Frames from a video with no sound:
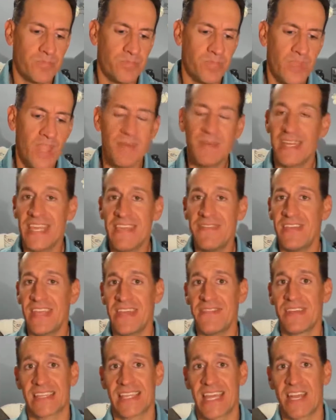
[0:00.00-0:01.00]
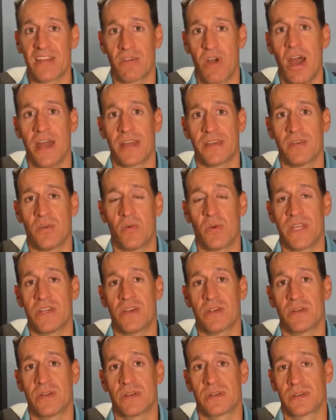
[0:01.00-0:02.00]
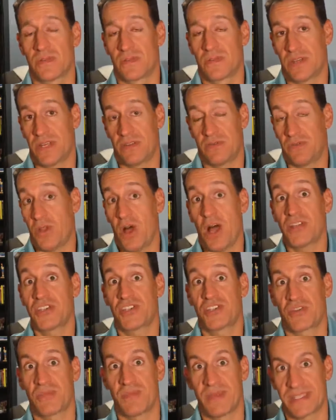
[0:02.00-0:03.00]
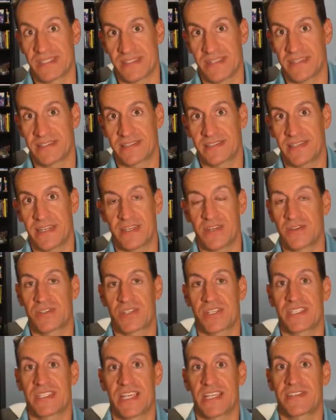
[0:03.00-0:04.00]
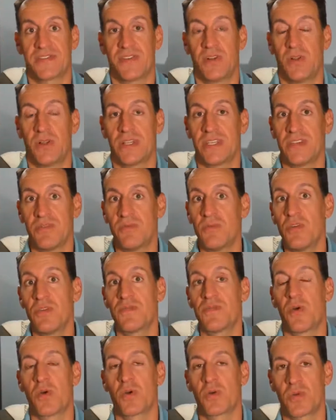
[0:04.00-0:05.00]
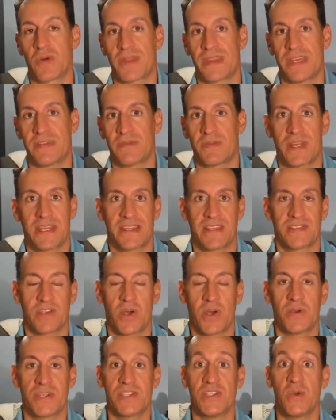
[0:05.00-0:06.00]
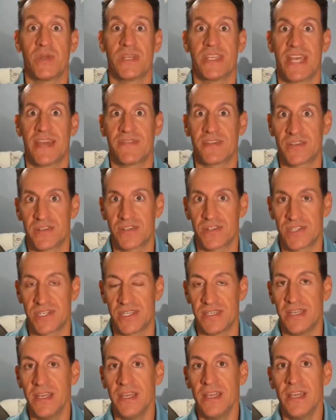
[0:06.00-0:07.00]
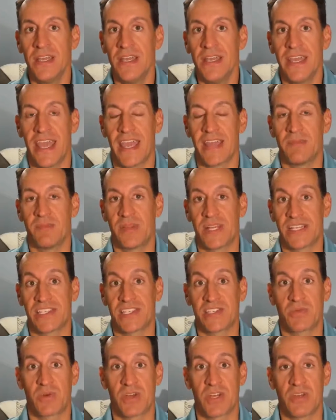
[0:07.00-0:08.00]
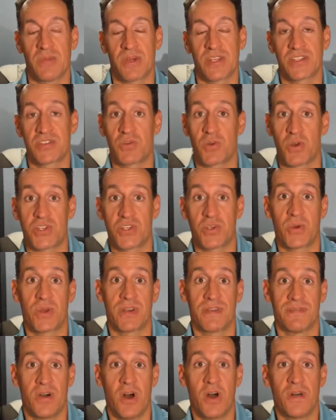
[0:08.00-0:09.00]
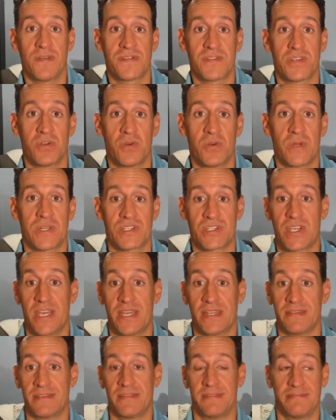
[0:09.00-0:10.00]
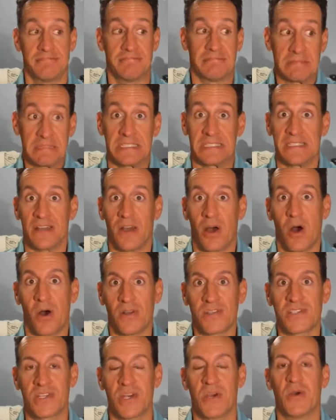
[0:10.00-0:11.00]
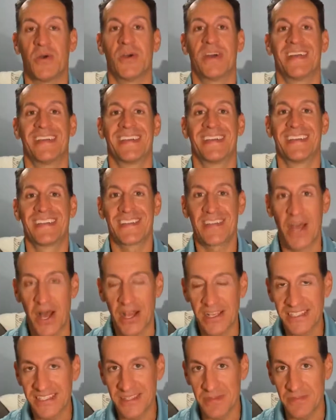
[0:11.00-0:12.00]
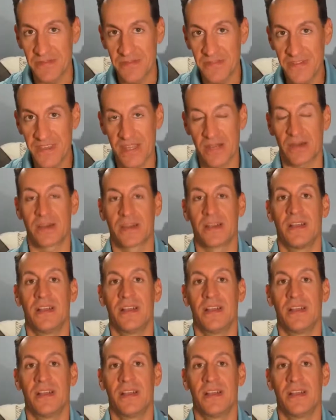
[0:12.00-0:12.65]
I mean, even, even later on when you're launched your business and you're successful and you move forward with it, right? There's always new endeavors and, and places where you must grow to and evolve to, which can also cause some fear.